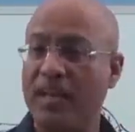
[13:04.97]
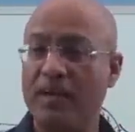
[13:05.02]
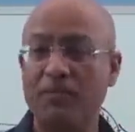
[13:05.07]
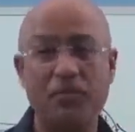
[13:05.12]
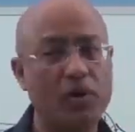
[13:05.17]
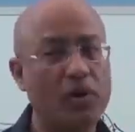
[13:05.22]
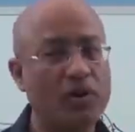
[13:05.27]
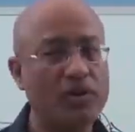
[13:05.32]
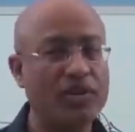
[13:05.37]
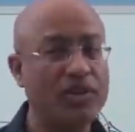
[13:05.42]
I
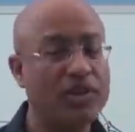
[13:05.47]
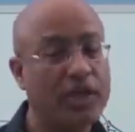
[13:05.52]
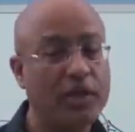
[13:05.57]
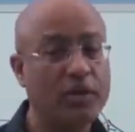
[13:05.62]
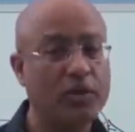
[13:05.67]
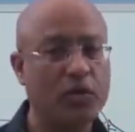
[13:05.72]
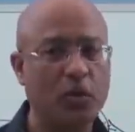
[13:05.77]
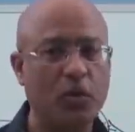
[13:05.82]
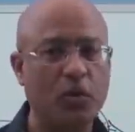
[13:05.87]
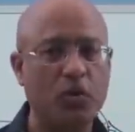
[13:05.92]
have not
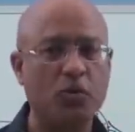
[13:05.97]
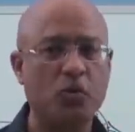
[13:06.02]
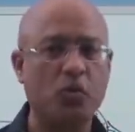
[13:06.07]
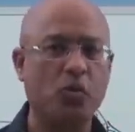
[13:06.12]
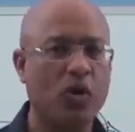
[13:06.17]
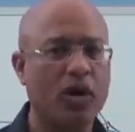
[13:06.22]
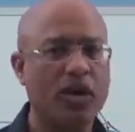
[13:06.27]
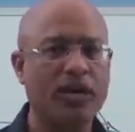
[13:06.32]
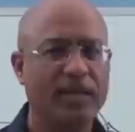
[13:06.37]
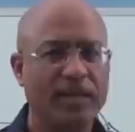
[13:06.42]
yet told you
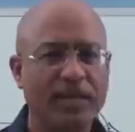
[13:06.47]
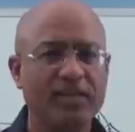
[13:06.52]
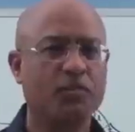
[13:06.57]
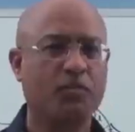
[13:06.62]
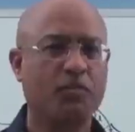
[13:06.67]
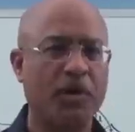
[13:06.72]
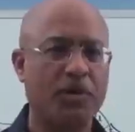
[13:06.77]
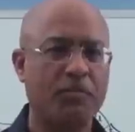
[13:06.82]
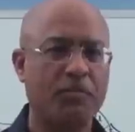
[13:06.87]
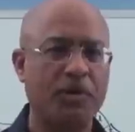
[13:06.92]
what is
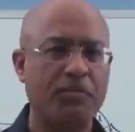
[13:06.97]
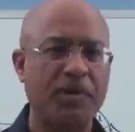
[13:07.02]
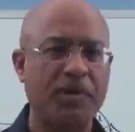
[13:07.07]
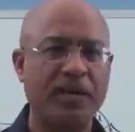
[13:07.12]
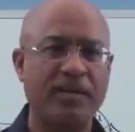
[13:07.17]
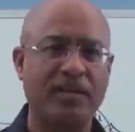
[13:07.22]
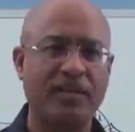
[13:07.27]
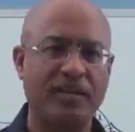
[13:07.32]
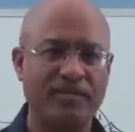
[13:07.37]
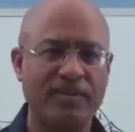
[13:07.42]
blood-brain
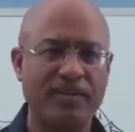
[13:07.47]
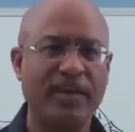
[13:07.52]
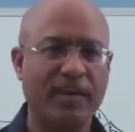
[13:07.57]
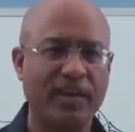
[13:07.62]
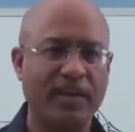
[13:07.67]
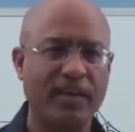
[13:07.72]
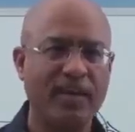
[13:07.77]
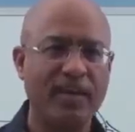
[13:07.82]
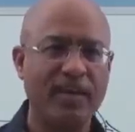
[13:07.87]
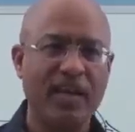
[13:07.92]
barrier
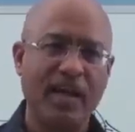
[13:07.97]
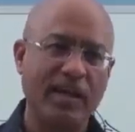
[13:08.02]
exactly.